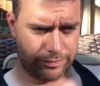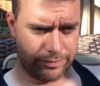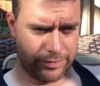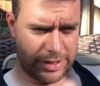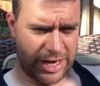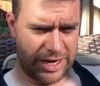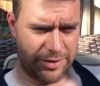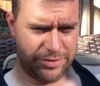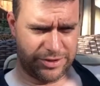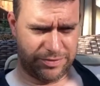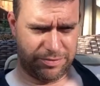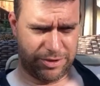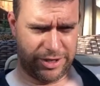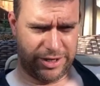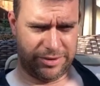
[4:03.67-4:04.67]
and it was a
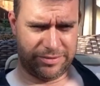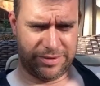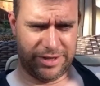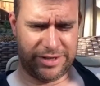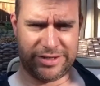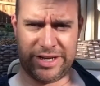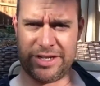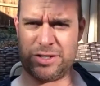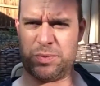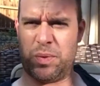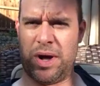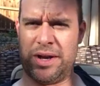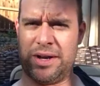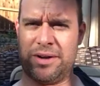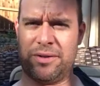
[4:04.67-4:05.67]
pretty intense
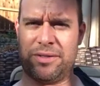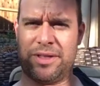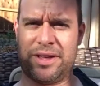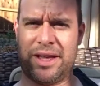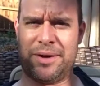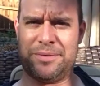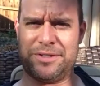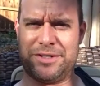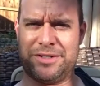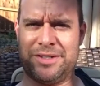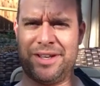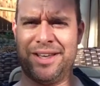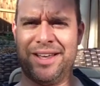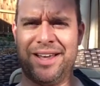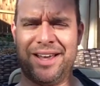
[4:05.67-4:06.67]
wine. I don't think I was
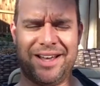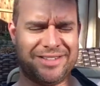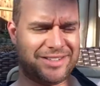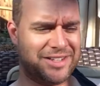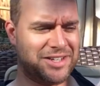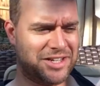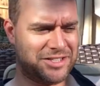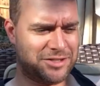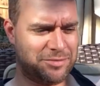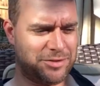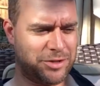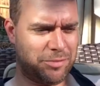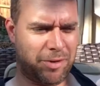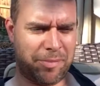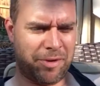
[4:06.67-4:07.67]
as accustomed
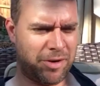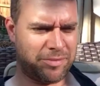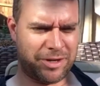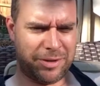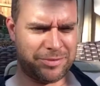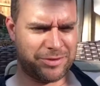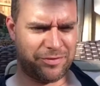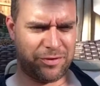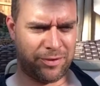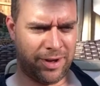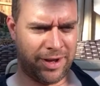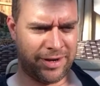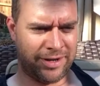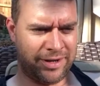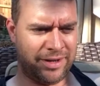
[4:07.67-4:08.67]
to it. My mom keeps a
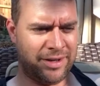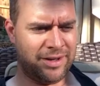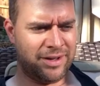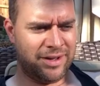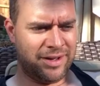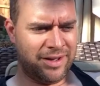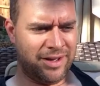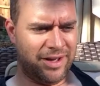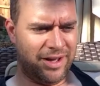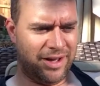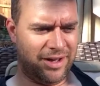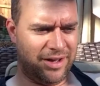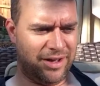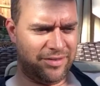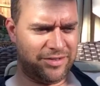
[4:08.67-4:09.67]
variety
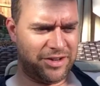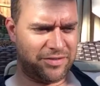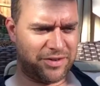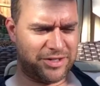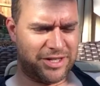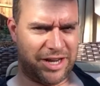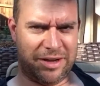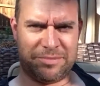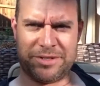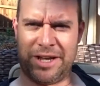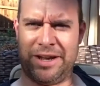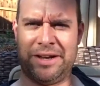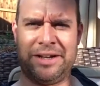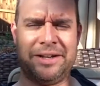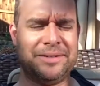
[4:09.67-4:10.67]
of different types
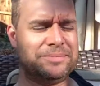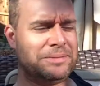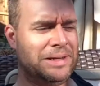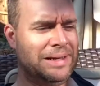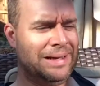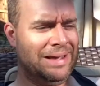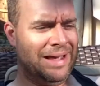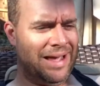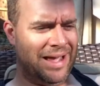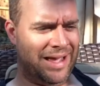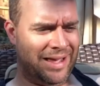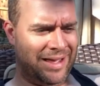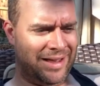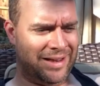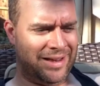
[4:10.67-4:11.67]
handy,
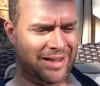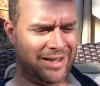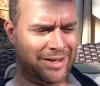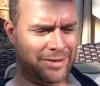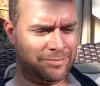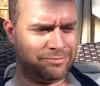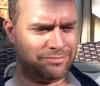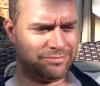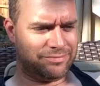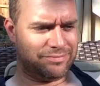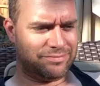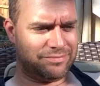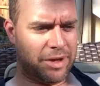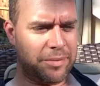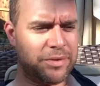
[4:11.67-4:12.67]
and
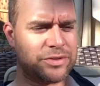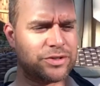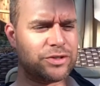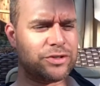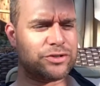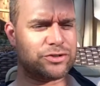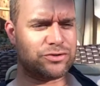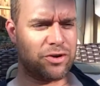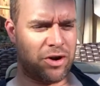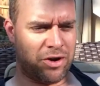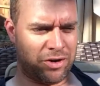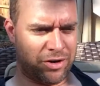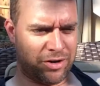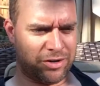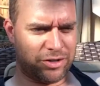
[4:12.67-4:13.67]
it was a little
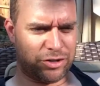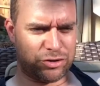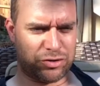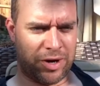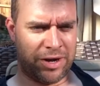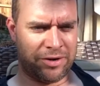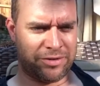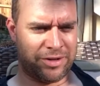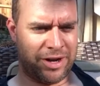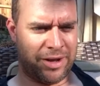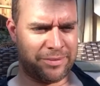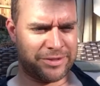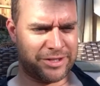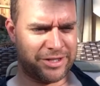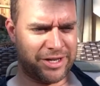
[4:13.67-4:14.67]
stronger, a little drier than
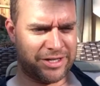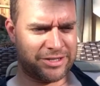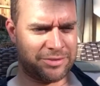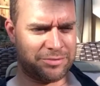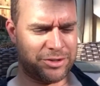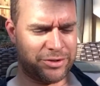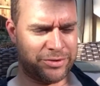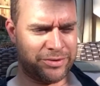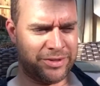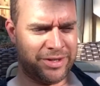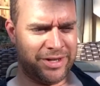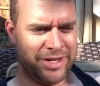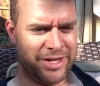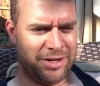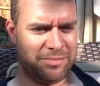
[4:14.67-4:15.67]
I was accustomed to.
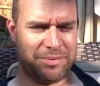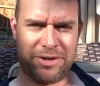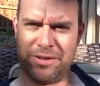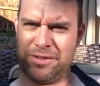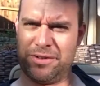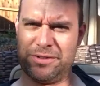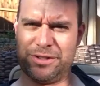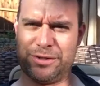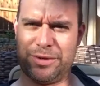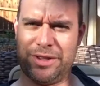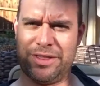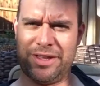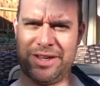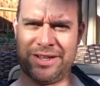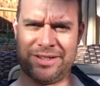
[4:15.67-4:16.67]
But those three
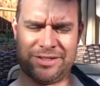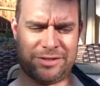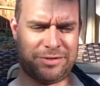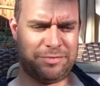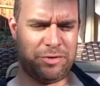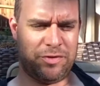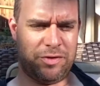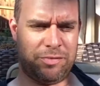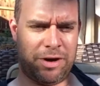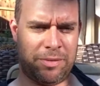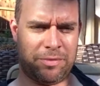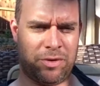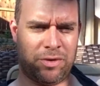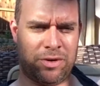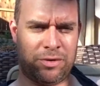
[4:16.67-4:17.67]
things: movie
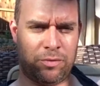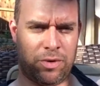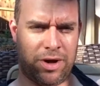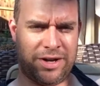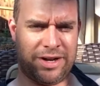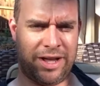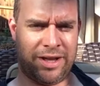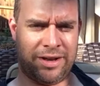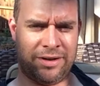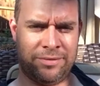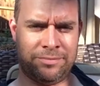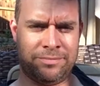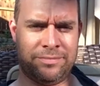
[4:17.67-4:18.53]
popcorn, wine, and